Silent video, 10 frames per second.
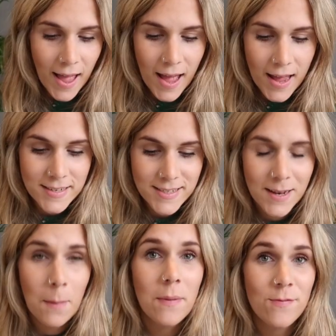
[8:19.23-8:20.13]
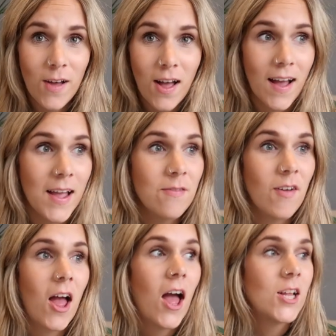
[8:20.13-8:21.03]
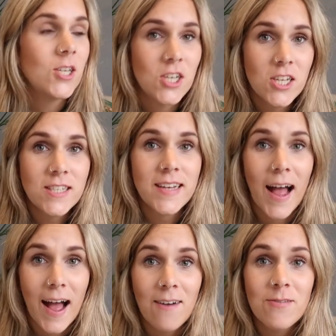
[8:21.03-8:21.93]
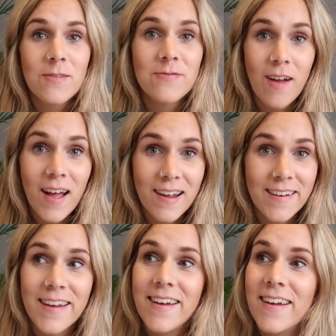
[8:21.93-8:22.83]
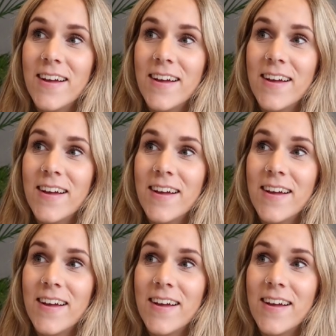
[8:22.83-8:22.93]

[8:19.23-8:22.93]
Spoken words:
And number five, just have fun.